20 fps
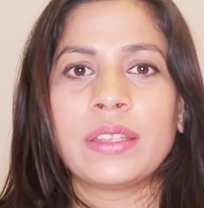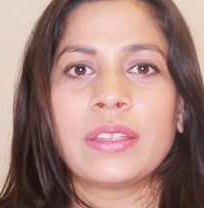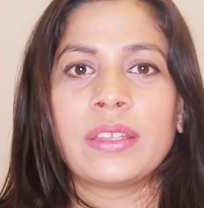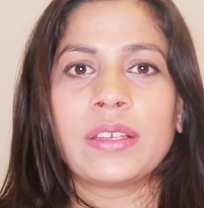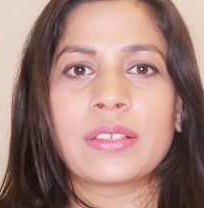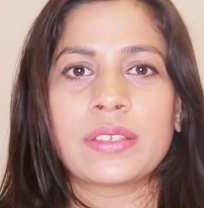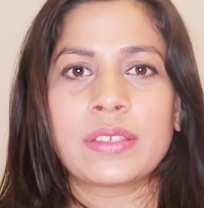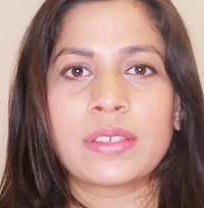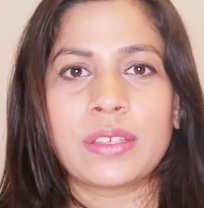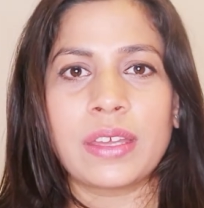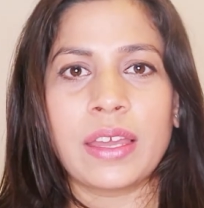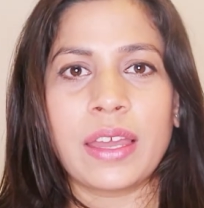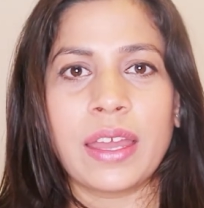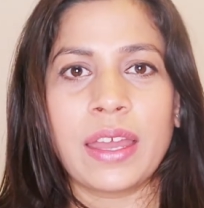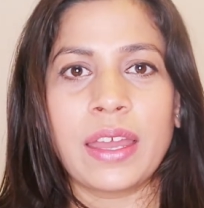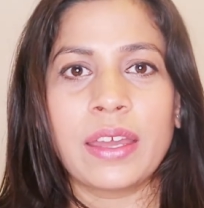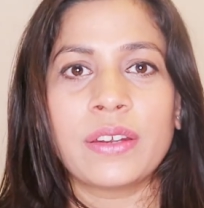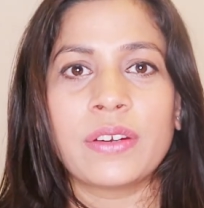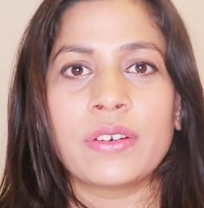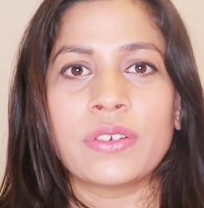this
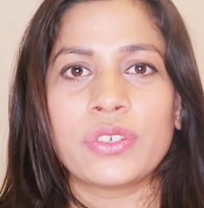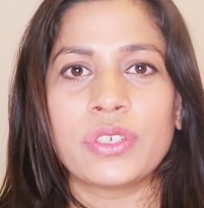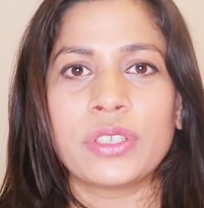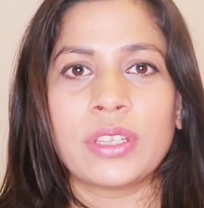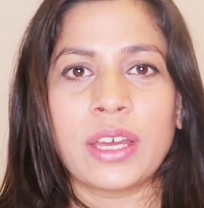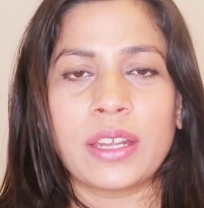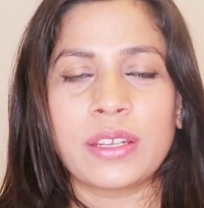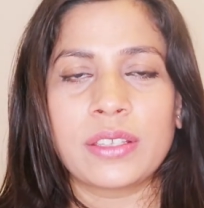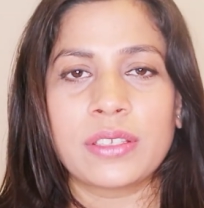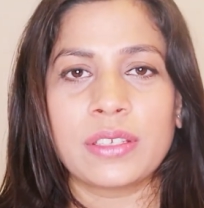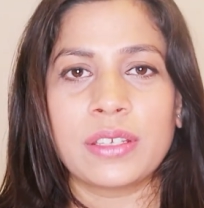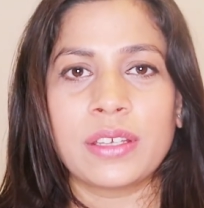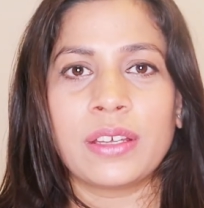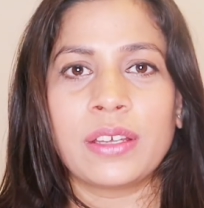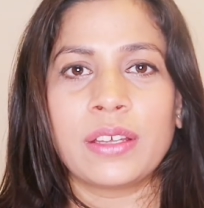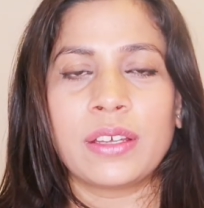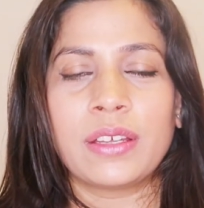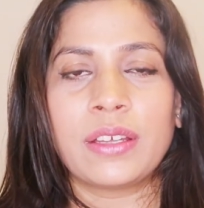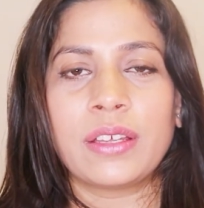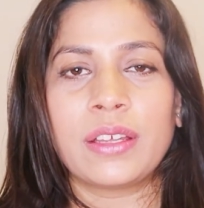energy that
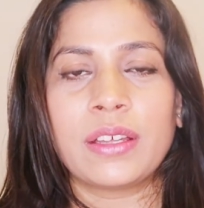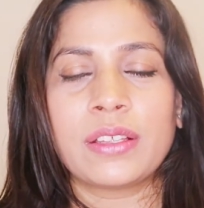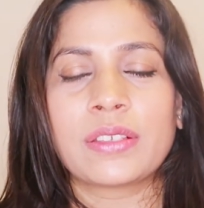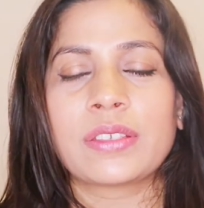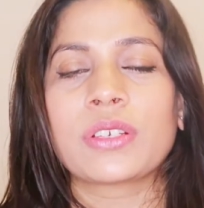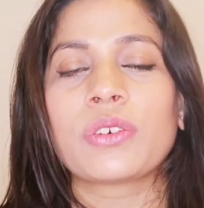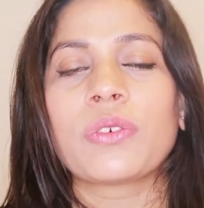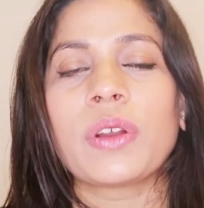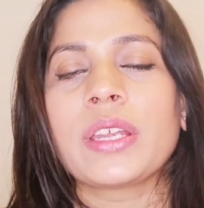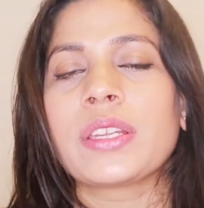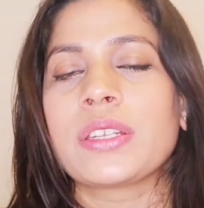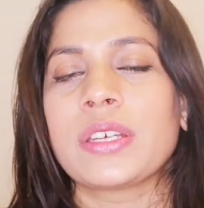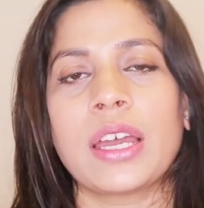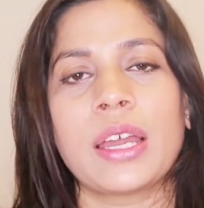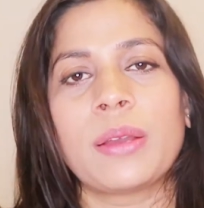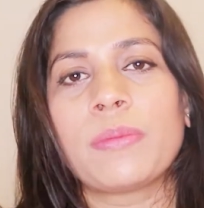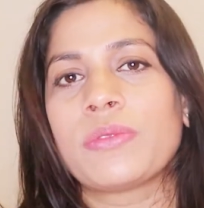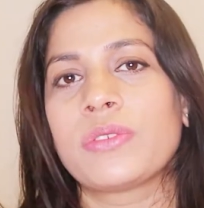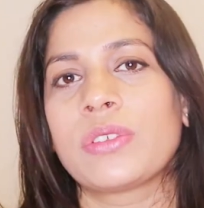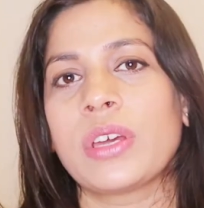it's great
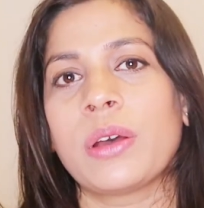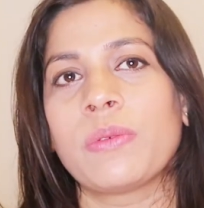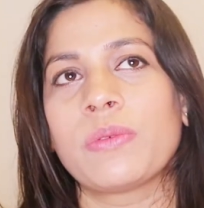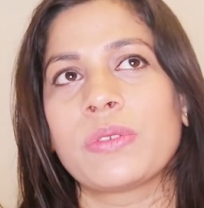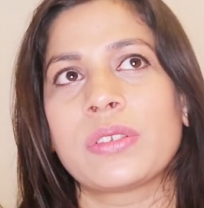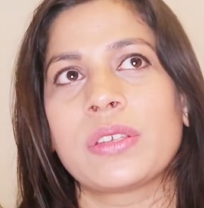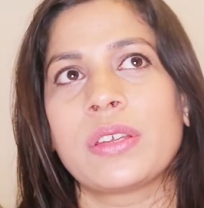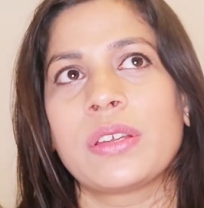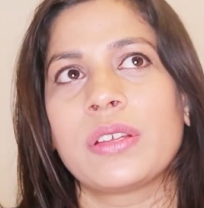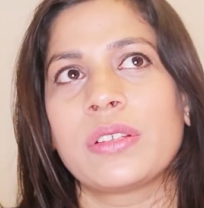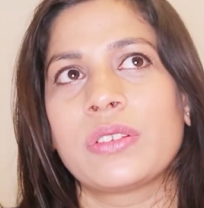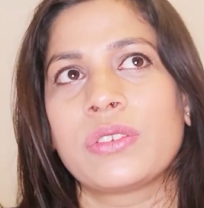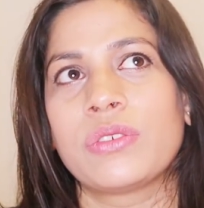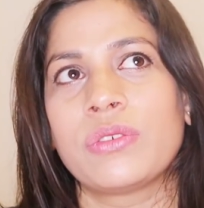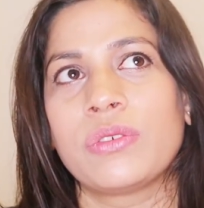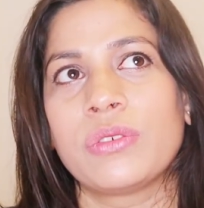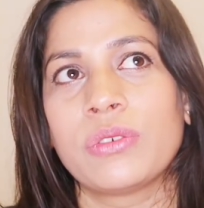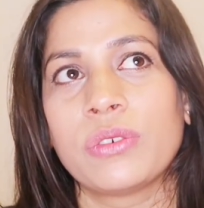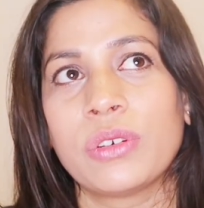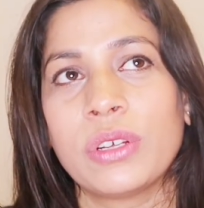time, I would say,
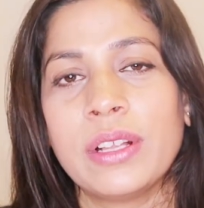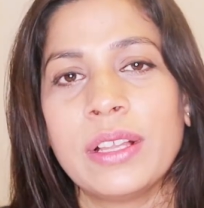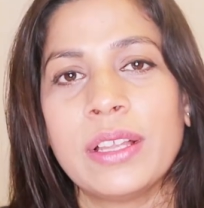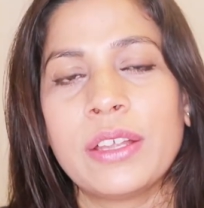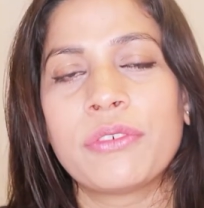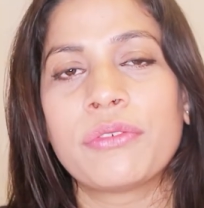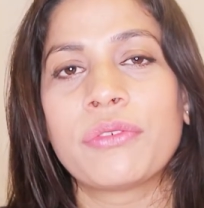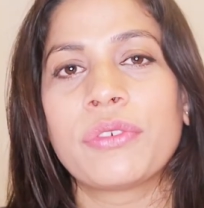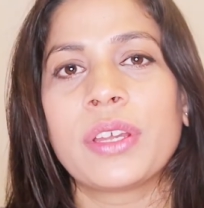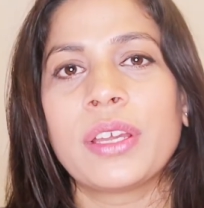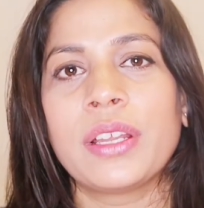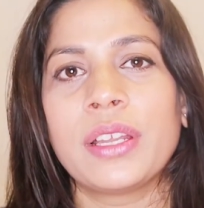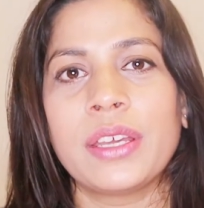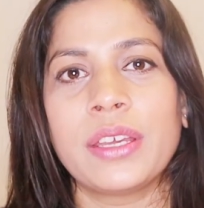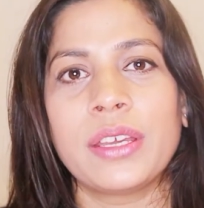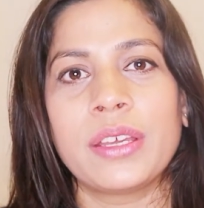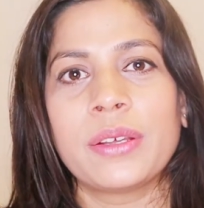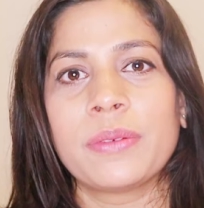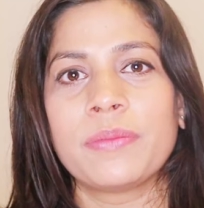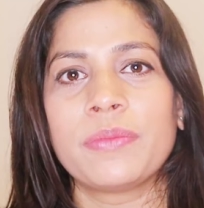to
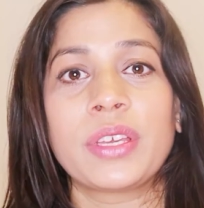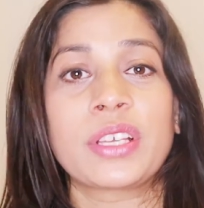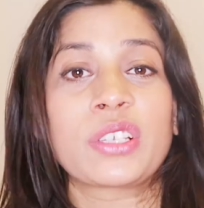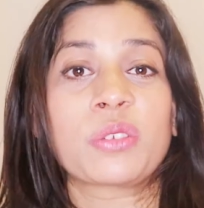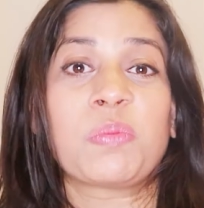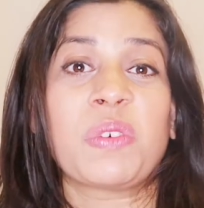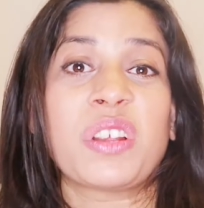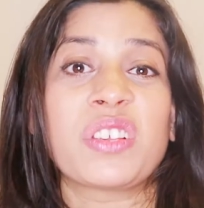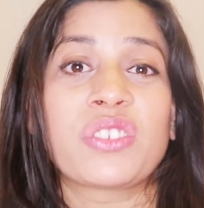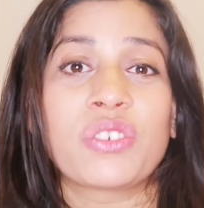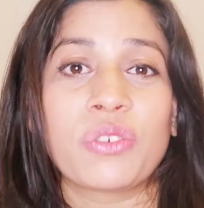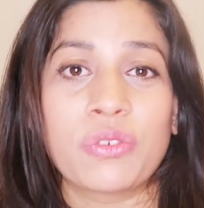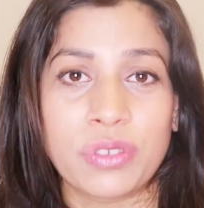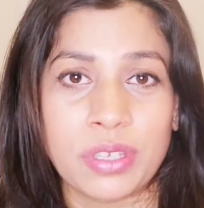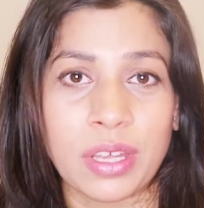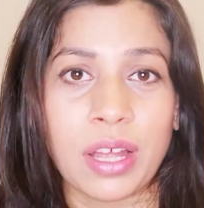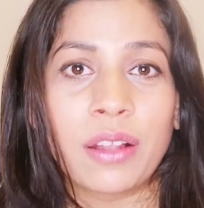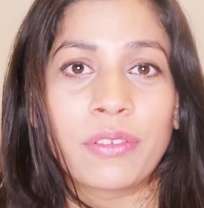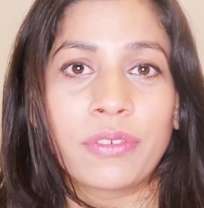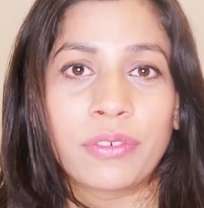really express
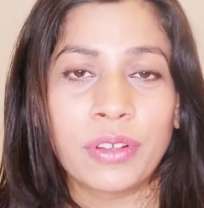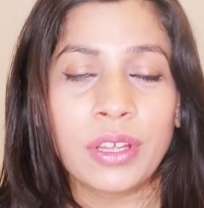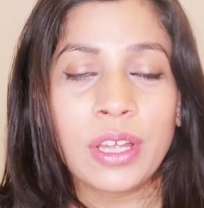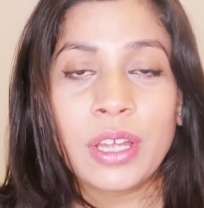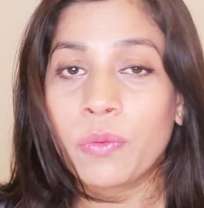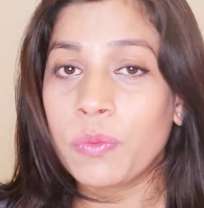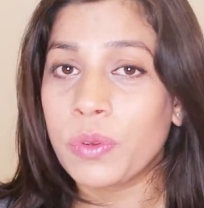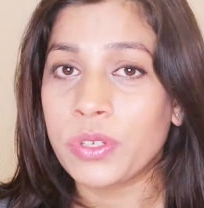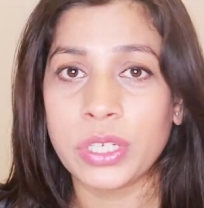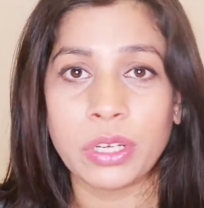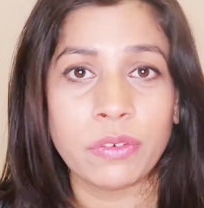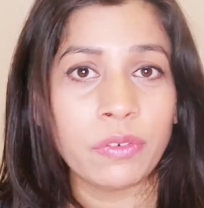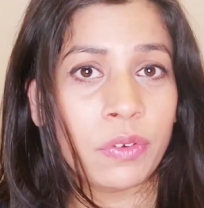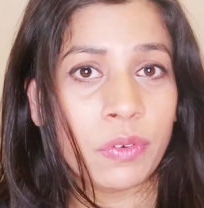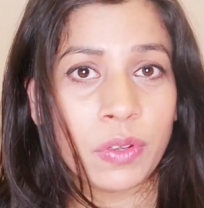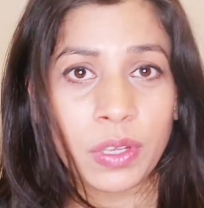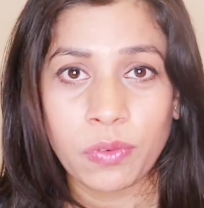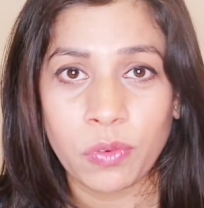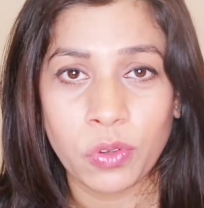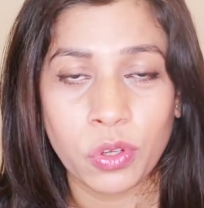yourself whichever
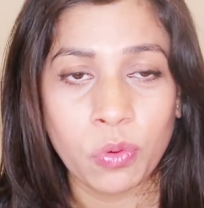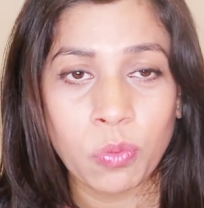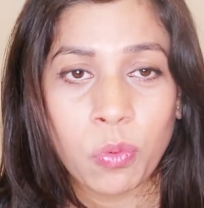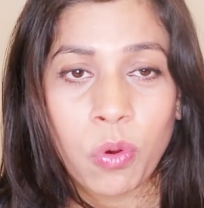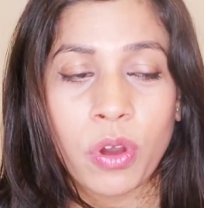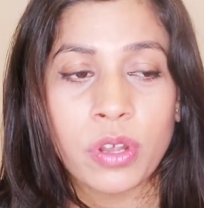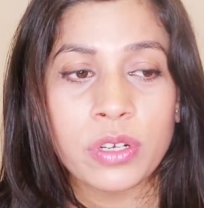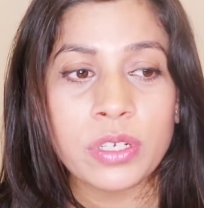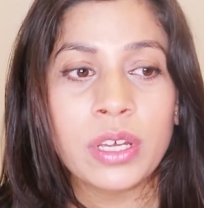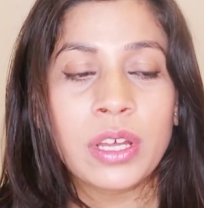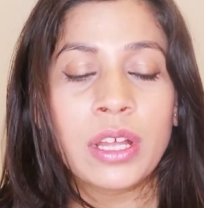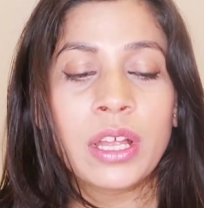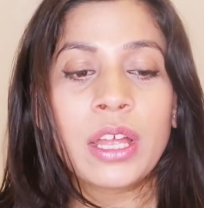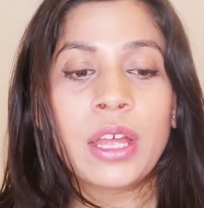way you want.